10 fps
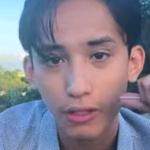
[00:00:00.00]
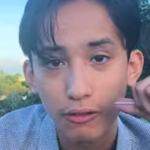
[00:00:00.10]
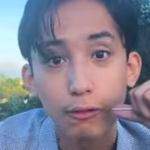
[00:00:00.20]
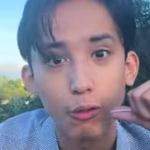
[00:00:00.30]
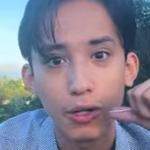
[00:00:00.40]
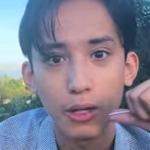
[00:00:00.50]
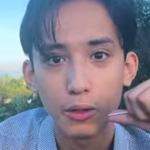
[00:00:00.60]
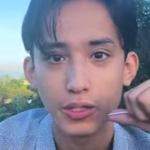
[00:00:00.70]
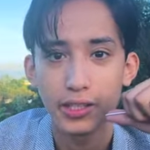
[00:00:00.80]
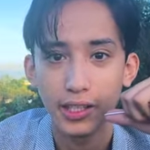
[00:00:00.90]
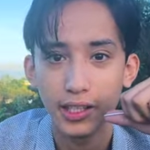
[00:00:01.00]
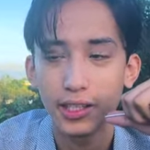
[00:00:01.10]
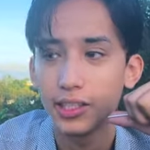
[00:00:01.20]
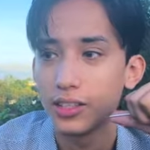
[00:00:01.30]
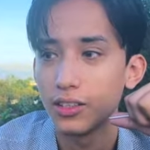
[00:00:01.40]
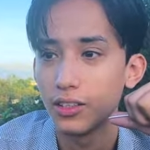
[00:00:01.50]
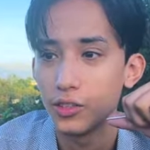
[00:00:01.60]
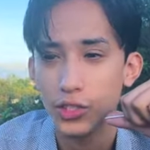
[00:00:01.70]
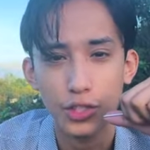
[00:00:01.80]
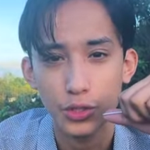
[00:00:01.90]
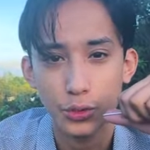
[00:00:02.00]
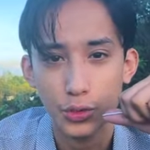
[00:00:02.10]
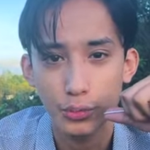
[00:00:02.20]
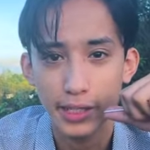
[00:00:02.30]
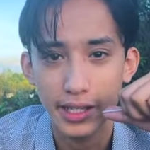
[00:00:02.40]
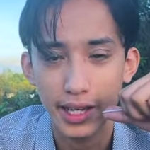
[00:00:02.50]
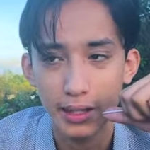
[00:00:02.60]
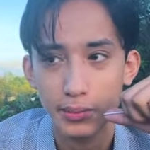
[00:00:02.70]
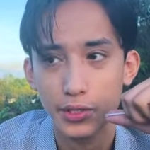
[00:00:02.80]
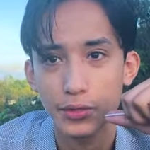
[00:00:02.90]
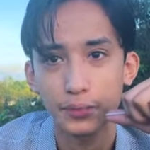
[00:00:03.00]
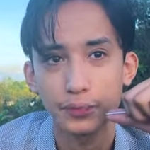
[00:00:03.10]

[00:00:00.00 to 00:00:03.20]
four hours a day just on social media apps,